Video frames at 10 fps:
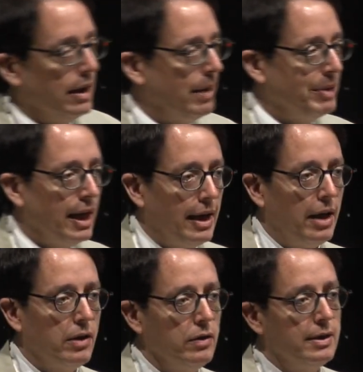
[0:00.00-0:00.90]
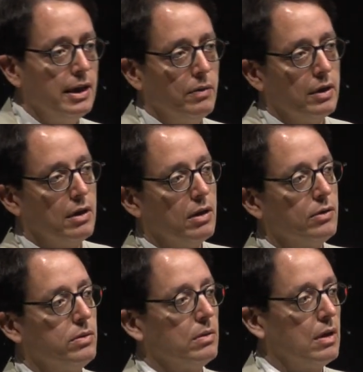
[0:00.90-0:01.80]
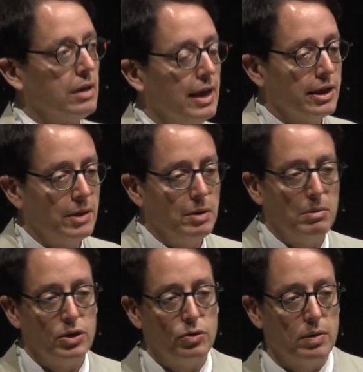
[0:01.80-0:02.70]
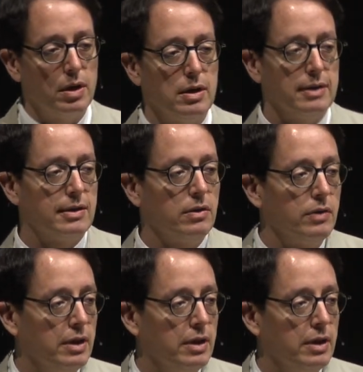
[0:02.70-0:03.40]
I mean, how, how could you deal with a cultural clash? I mean, Montreal is so